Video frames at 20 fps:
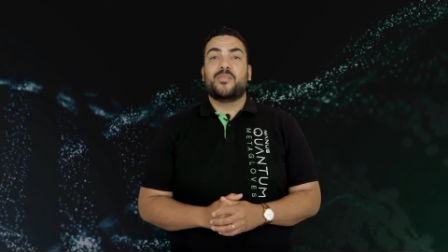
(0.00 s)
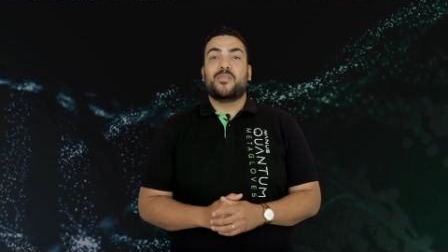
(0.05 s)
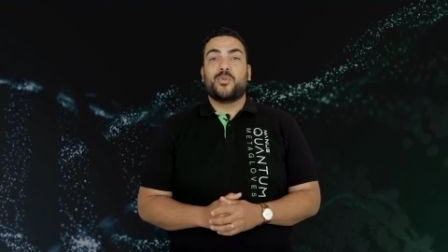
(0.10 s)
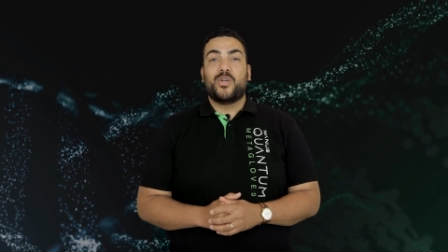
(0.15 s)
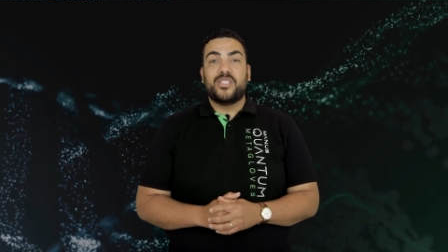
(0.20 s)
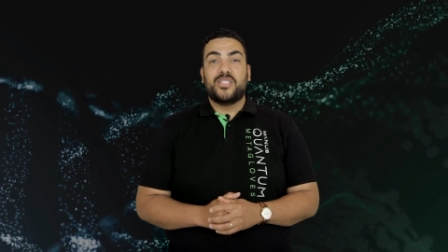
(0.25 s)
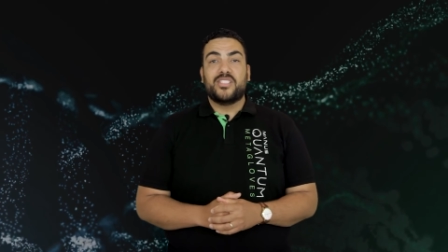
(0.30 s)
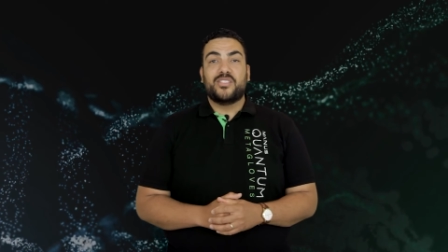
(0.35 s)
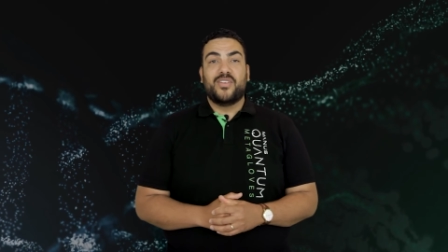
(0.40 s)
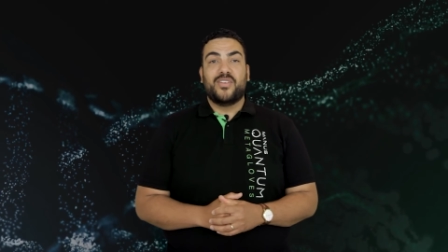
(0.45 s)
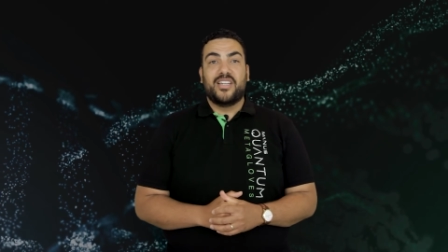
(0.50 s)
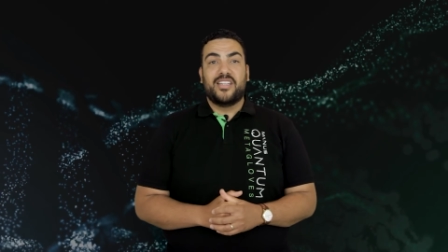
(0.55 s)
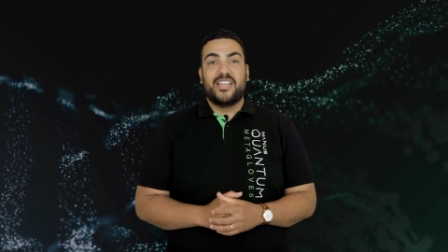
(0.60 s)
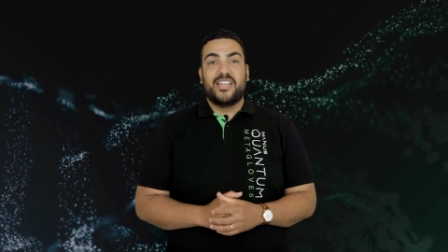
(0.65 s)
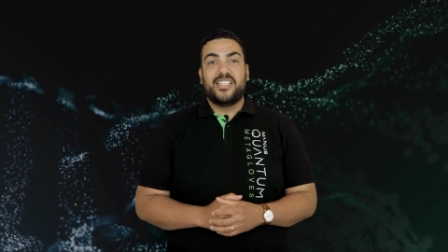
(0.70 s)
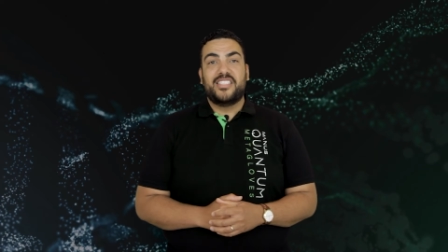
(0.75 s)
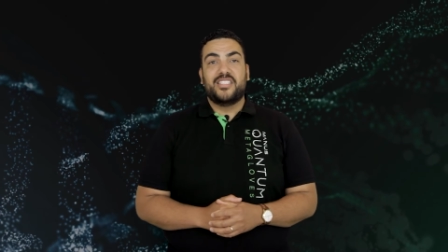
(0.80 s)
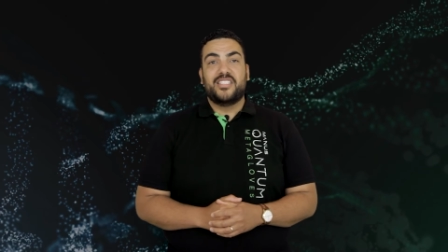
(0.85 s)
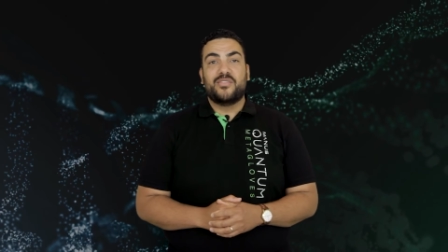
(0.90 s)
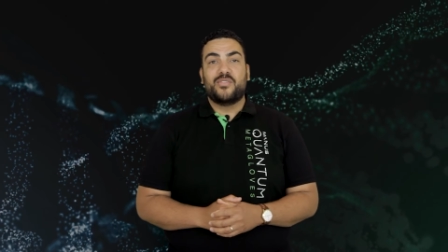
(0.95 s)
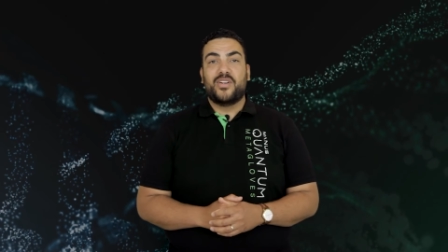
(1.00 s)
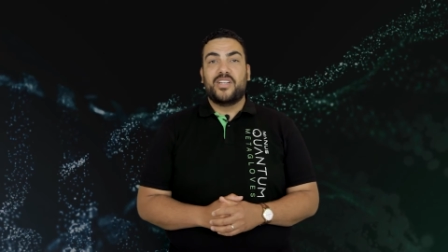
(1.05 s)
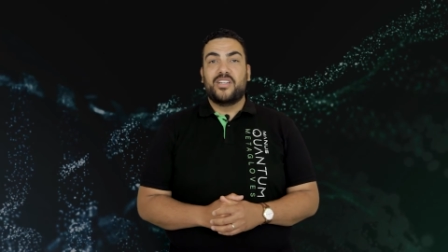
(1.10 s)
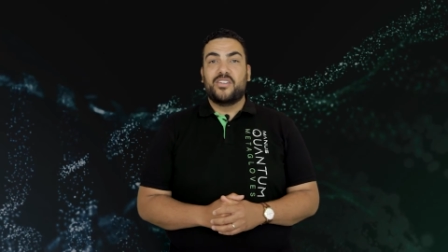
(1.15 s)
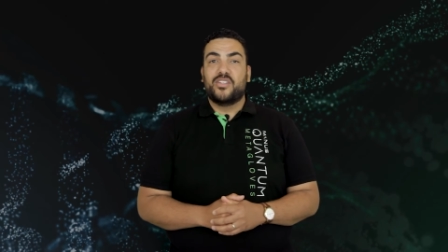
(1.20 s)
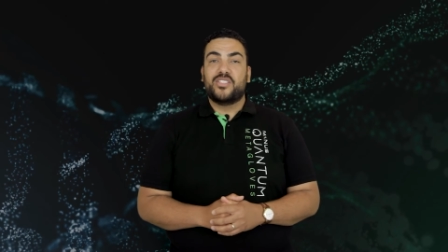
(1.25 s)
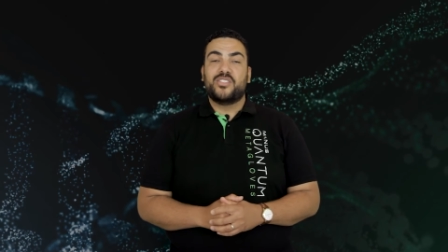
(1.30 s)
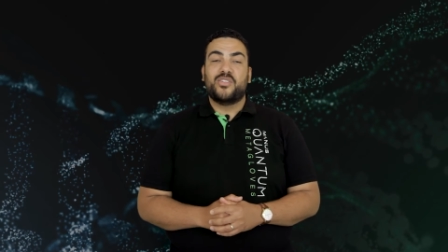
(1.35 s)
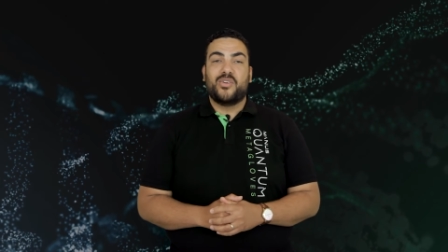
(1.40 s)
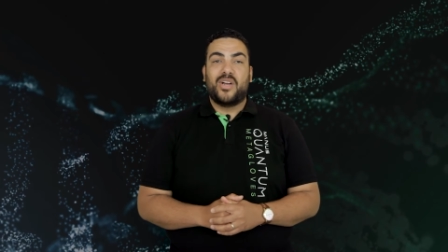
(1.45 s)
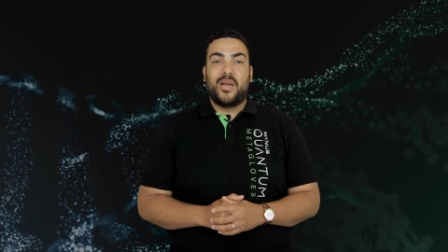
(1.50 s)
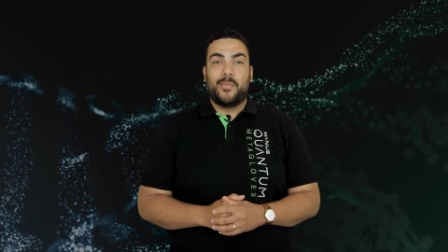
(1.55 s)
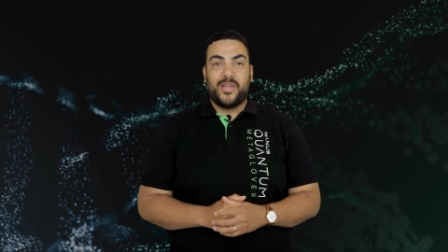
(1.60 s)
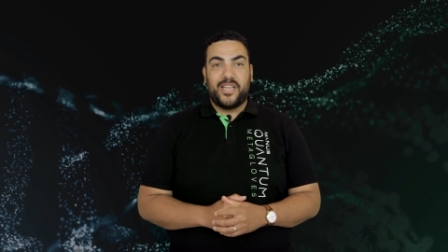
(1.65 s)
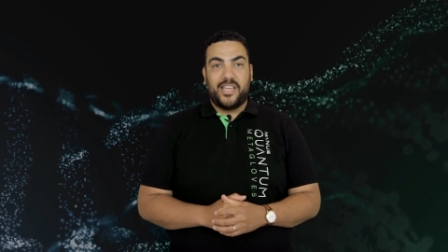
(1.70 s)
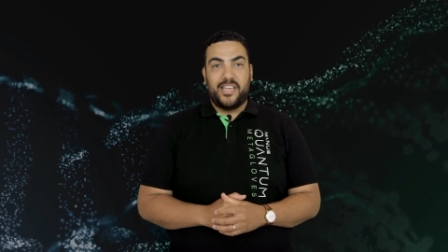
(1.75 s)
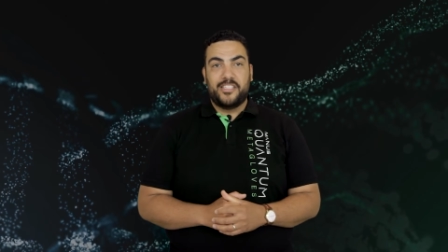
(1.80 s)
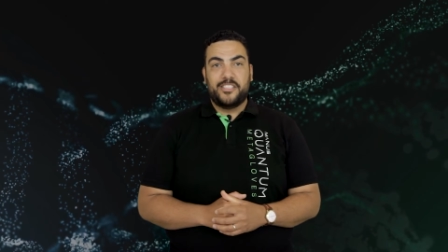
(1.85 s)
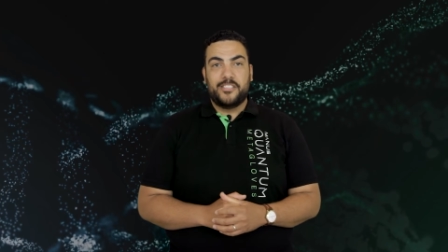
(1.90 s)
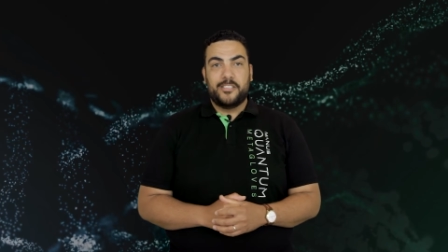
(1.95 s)
process validation for industrial
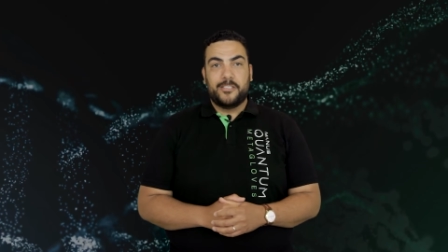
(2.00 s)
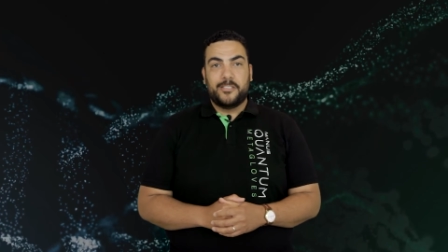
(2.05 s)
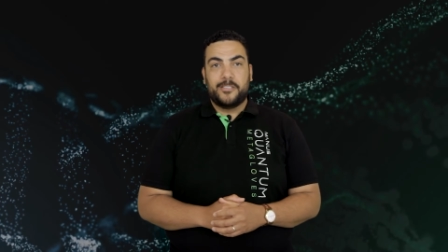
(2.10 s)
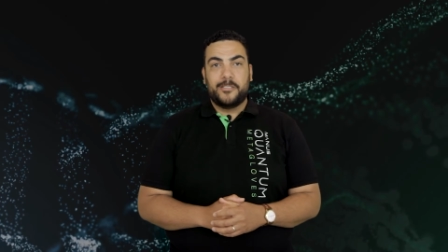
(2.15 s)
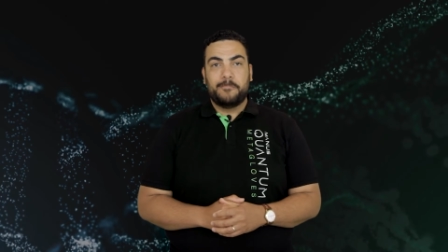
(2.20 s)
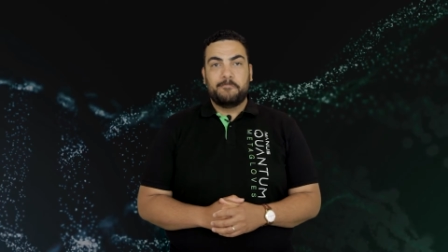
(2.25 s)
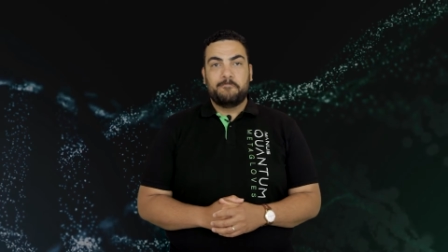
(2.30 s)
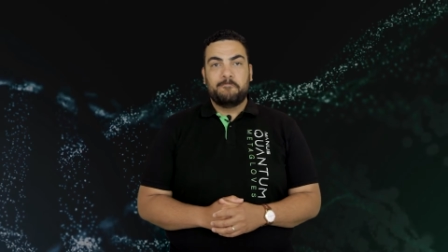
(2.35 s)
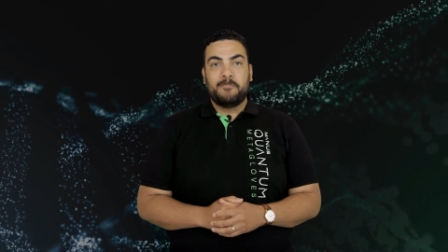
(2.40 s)
applications.